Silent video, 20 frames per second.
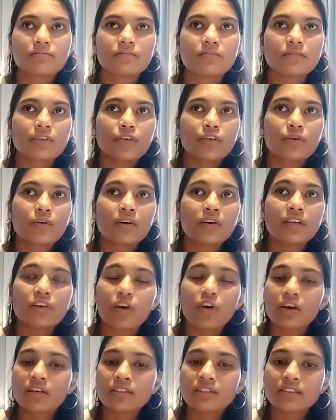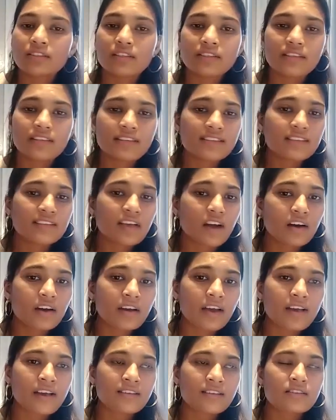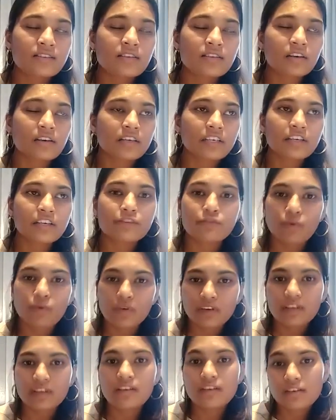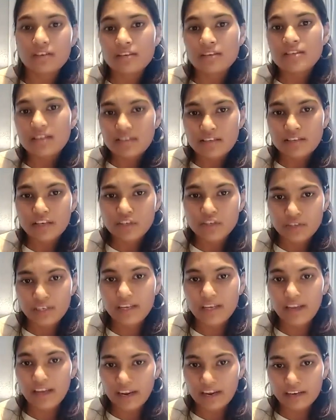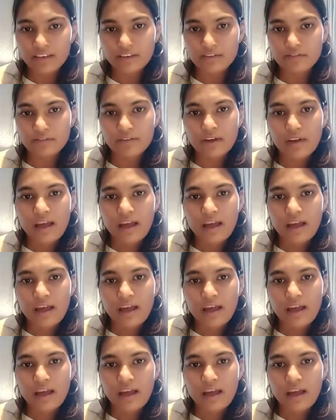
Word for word: you know adolescents as young as 13 14 years are sexually active